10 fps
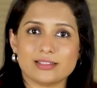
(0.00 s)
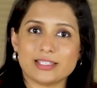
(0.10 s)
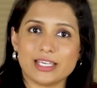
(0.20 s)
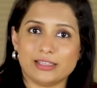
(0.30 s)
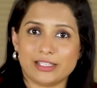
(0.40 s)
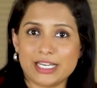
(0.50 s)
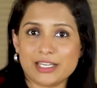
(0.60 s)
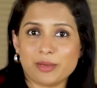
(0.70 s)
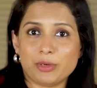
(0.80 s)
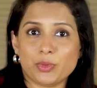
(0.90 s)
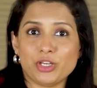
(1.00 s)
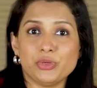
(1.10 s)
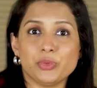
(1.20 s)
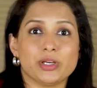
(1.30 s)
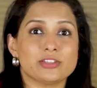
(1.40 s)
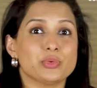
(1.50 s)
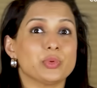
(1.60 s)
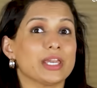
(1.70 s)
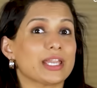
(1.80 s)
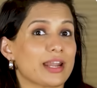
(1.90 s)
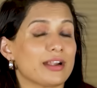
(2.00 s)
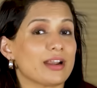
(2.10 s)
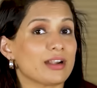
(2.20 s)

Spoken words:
see, the DTA between US, UK, Canada,